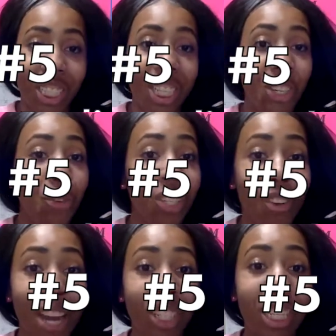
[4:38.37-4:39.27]
Teacher
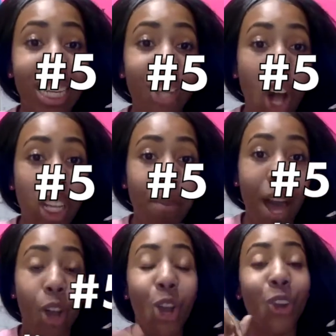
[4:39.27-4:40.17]
redirection is all
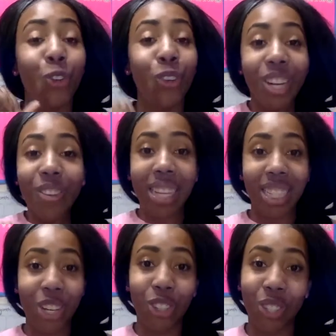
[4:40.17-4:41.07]
about
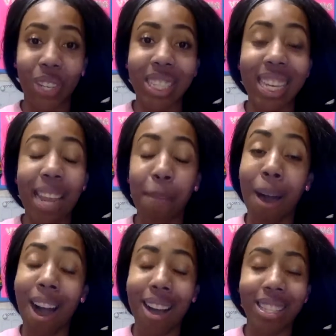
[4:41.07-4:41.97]
redirecting your students in a
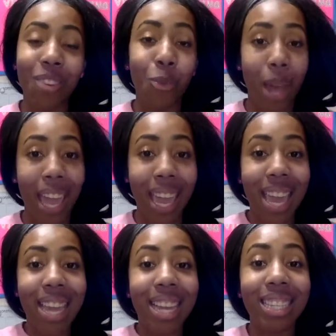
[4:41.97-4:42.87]
positive way,
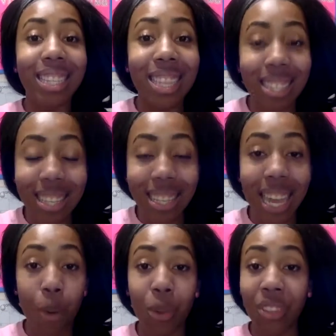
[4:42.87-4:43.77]
consistently
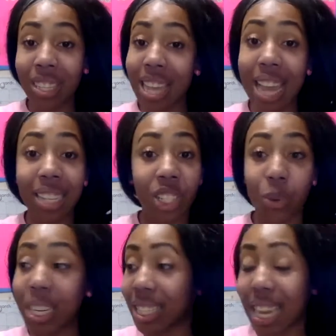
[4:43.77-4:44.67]
and within 10 to
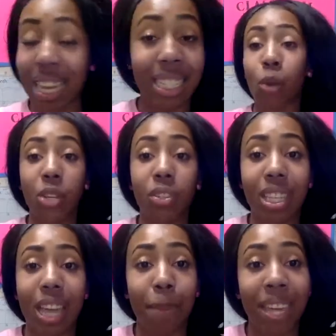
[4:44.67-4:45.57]
20 seconds when you see
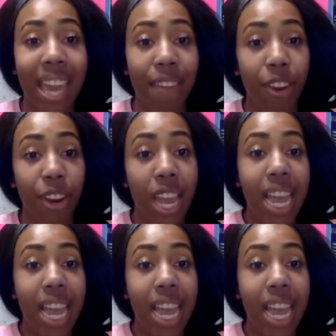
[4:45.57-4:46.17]
that behavior.